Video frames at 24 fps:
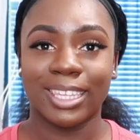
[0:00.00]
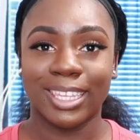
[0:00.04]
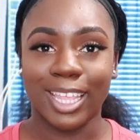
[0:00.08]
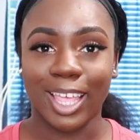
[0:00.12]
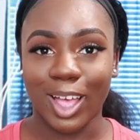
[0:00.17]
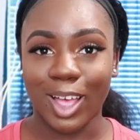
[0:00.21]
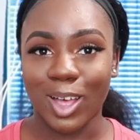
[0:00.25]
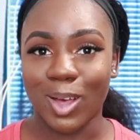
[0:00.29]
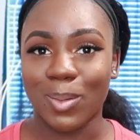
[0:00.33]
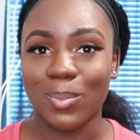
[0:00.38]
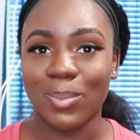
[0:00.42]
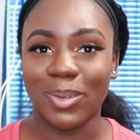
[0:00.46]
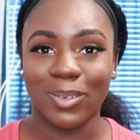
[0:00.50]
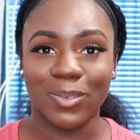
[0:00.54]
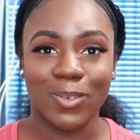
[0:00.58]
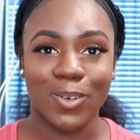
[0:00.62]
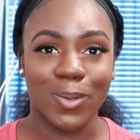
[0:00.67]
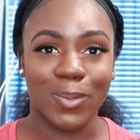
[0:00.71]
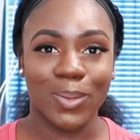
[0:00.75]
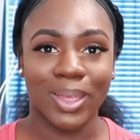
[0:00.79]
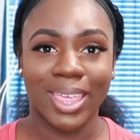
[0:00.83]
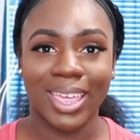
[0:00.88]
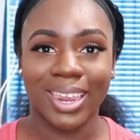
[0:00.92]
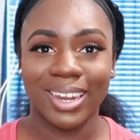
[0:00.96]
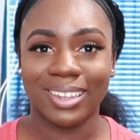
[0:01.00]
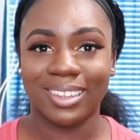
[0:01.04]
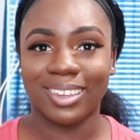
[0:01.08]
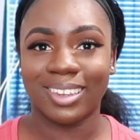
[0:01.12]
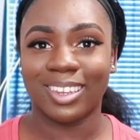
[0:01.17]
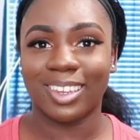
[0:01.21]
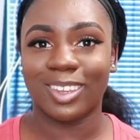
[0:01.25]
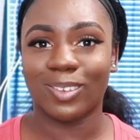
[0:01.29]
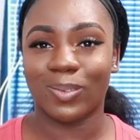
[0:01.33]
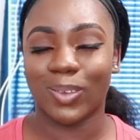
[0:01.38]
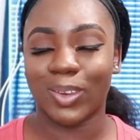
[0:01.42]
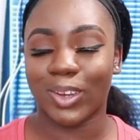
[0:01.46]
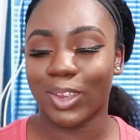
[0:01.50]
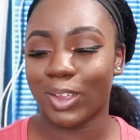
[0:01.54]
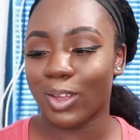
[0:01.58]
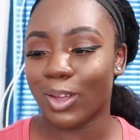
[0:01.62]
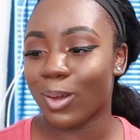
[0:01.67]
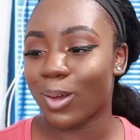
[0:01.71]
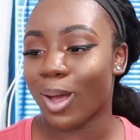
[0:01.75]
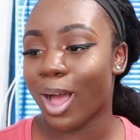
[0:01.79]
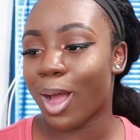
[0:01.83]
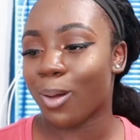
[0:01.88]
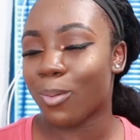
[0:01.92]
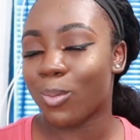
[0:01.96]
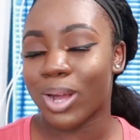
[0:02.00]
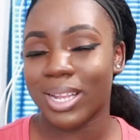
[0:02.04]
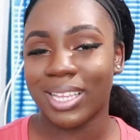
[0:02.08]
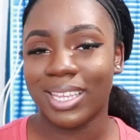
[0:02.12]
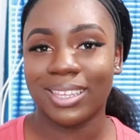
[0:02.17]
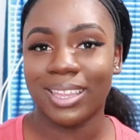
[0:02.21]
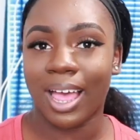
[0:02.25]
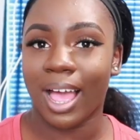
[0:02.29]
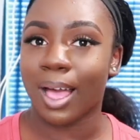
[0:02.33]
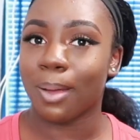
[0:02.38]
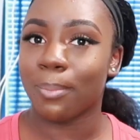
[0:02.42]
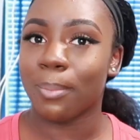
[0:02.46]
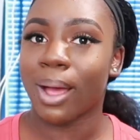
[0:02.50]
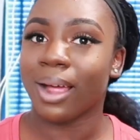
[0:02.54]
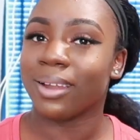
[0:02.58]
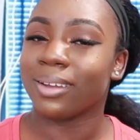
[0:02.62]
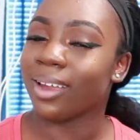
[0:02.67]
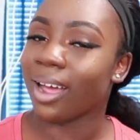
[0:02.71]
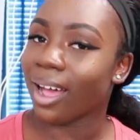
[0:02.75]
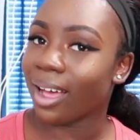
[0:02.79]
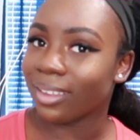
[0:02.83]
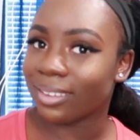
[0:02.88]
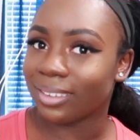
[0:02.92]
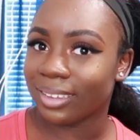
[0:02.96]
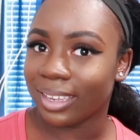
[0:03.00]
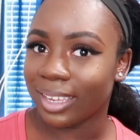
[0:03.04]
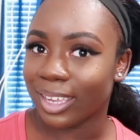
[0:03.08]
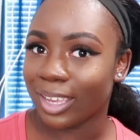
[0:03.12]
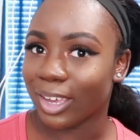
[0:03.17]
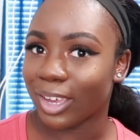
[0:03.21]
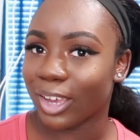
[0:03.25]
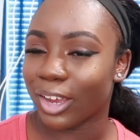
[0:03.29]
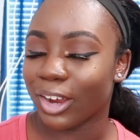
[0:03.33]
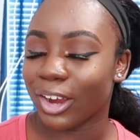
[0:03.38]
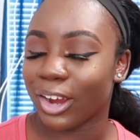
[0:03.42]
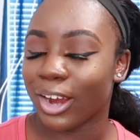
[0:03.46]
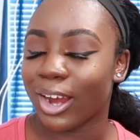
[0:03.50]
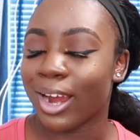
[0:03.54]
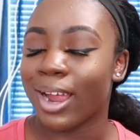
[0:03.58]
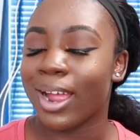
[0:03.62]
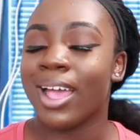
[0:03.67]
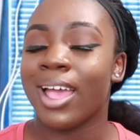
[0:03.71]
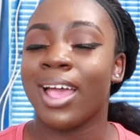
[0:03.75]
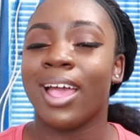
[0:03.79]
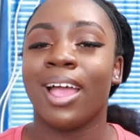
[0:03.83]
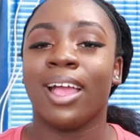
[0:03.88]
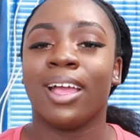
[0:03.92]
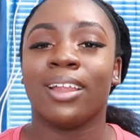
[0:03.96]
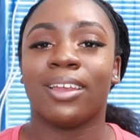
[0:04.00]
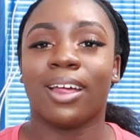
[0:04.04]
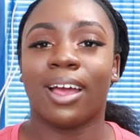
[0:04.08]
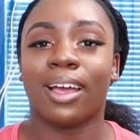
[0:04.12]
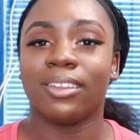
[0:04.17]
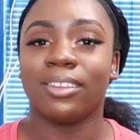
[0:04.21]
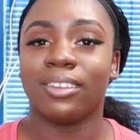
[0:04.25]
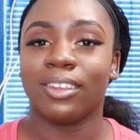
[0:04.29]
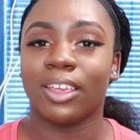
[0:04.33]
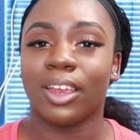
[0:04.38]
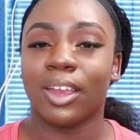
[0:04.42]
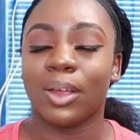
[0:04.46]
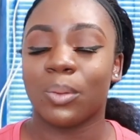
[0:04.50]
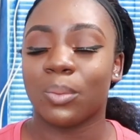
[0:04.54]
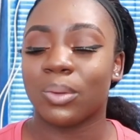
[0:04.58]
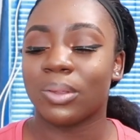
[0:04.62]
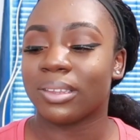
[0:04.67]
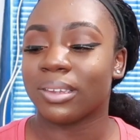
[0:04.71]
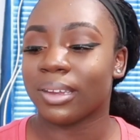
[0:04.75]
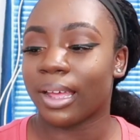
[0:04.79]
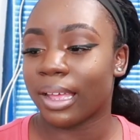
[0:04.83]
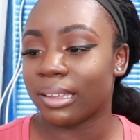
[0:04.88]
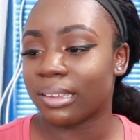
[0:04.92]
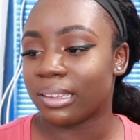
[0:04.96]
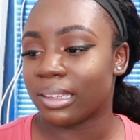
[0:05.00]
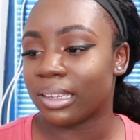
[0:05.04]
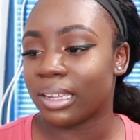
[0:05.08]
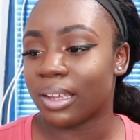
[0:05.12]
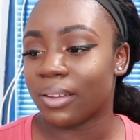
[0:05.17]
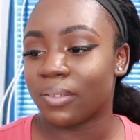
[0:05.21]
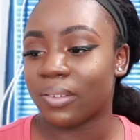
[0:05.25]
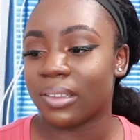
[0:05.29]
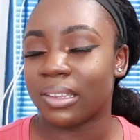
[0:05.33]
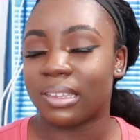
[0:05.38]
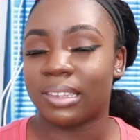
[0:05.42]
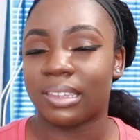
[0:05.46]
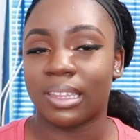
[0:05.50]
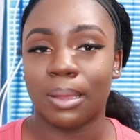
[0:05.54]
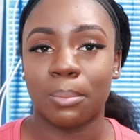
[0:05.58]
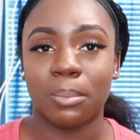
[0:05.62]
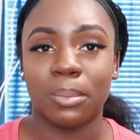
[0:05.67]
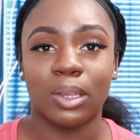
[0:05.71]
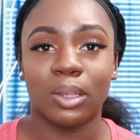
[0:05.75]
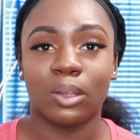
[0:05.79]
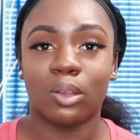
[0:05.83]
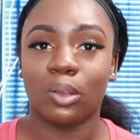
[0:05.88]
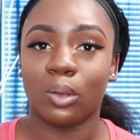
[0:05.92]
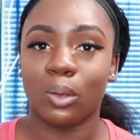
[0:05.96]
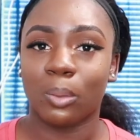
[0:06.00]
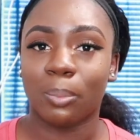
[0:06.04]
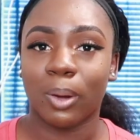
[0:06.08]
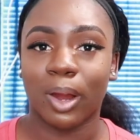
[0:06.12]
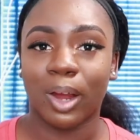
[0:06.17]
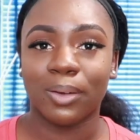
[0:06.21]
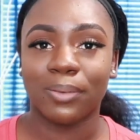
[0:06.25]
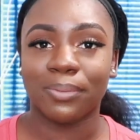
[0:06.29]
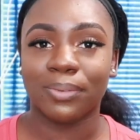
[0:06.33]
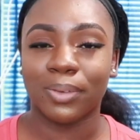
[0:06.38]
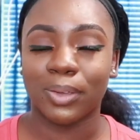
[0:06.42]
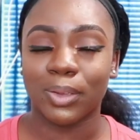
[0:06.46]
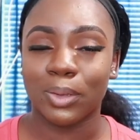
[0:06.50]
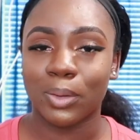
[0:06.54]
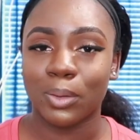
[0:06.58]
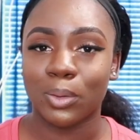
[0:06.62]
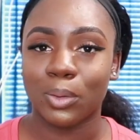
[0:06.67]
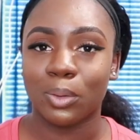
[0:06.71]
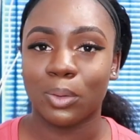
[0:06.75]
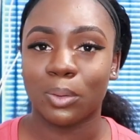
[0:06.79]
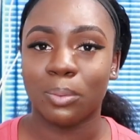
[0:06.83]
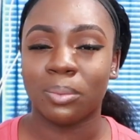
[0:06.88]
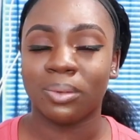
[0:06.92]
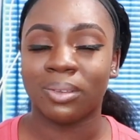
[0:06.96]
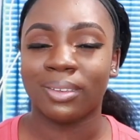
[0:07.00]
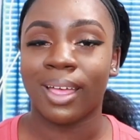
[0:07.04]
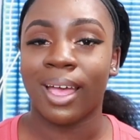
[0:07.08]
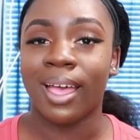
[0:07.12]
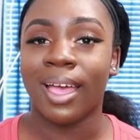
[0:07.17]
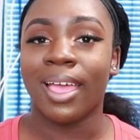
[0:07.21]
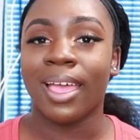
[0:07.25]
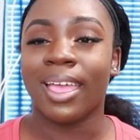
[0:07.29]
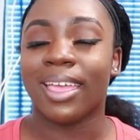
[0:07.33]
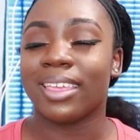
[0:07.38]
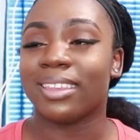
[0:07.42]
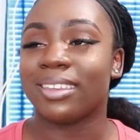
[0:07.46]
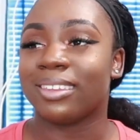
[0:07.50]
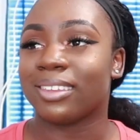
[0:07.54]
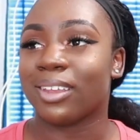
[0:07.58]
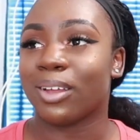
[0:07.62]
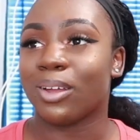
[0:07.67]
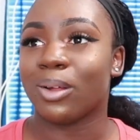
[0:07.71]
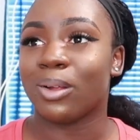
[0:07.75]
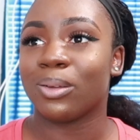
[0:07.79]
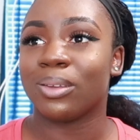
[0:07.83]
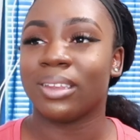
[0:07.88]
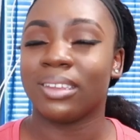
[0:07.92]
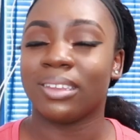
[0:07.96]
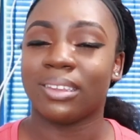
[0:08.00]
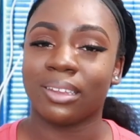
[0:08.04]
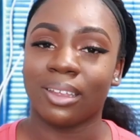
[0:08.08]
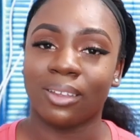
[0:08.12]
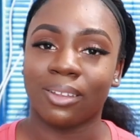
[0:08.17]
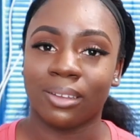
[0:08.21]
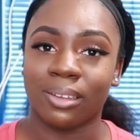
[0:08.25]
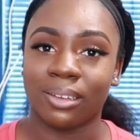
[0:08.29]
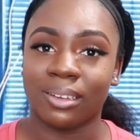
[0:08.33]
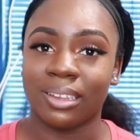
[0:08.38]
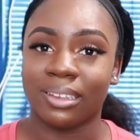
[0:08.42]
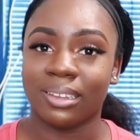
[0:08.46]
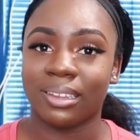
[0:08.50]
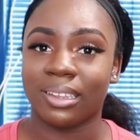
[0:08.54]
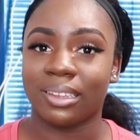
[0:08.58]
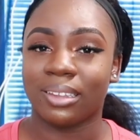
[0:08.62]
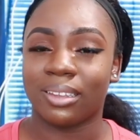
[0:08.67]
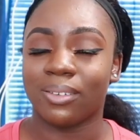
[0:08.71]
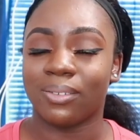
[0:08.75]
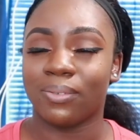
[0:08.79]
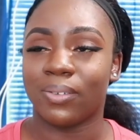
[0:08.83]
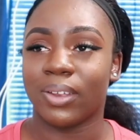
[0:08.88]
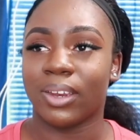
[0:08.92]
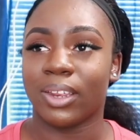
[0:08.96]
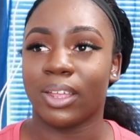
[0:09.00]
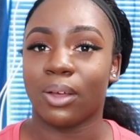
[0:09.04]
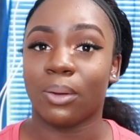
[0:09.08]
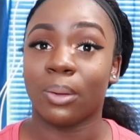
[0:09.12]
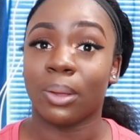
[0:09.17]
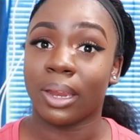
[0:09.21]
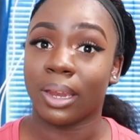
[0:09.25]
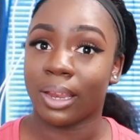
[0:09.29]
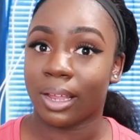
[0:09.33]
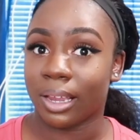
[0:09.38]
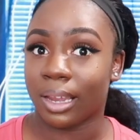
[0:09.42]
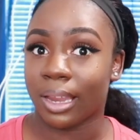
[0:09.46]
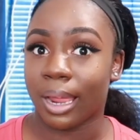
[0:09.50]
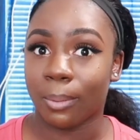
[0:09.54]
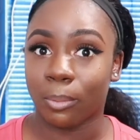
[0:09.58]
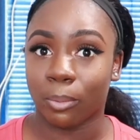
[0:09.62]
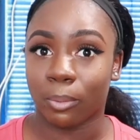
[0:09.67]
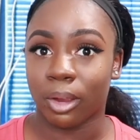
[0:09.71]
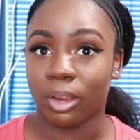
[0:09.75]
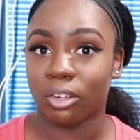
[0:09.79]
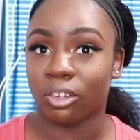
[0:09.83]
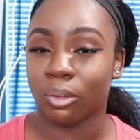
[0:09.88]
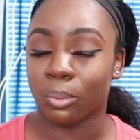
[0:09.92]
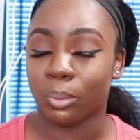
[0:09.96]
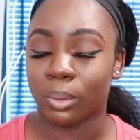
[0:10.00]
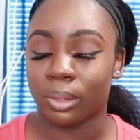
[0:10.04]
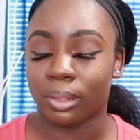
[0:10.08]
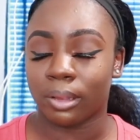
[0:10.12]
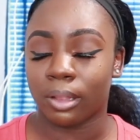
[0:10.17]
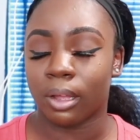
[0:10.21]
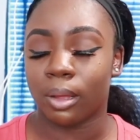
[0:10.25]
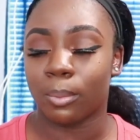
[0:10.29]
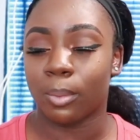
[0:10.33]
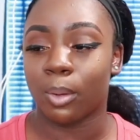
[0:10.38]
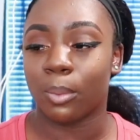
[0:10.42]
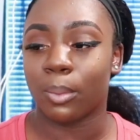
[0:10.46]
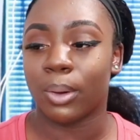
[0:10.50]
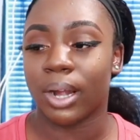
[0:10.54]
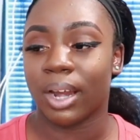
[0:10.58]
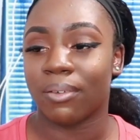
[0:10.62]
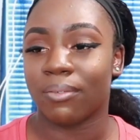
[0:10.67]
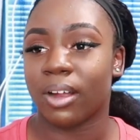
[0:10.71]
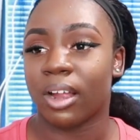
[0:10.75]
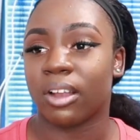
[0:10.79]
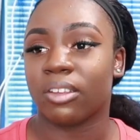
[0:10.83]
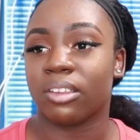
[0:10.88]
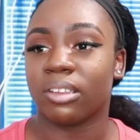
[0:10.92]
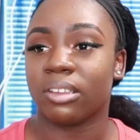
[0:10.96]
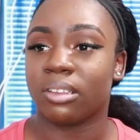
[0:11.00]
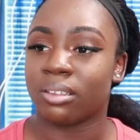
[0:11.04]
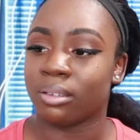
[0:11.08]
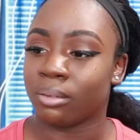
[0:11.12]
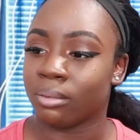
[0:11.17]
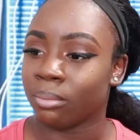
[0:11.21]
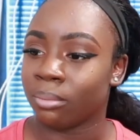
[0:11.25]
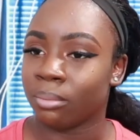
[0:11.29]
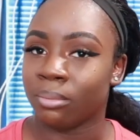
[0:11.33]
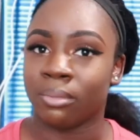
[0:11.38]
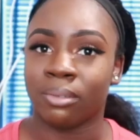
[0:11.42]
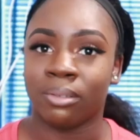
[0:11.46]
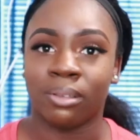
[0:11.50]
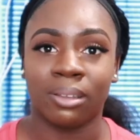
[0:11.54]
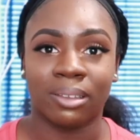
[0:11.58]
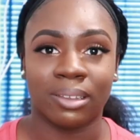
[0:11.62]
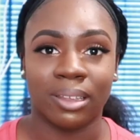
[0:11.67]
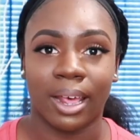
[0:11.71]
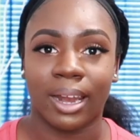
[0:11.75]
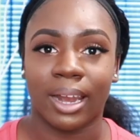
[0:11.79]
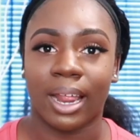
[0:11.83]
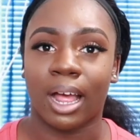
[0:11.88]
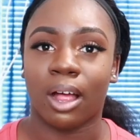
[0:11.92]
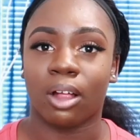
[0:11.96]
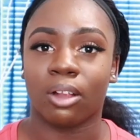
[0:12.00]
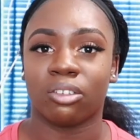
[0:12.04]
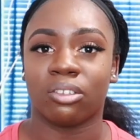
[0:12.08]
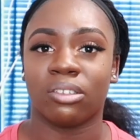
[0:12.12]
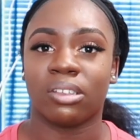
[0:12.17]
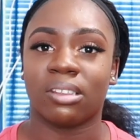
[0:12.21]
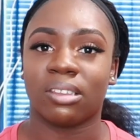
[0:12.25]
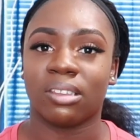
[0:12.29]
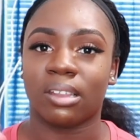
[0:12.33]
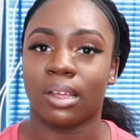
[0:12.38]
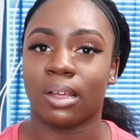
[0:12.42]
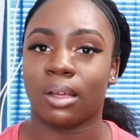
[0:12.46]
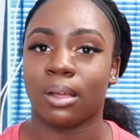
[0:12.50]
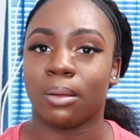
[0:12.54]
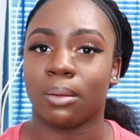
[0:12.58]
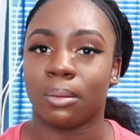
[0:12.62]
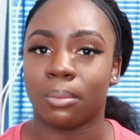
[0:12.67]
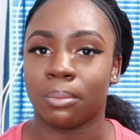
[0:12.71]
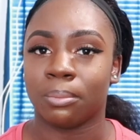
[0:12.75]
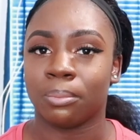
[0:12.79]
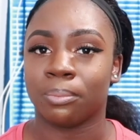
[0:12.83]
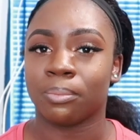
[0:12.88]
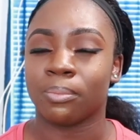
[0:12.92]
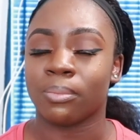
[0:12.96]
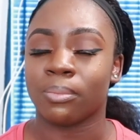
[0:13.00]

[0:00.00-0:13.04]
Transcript: So before we get into this video, I want to talk about dossier dossier was nice enough to send me two perfumes and so this uh, this is a video in collaboration with them or whatever i just decided i'll just um,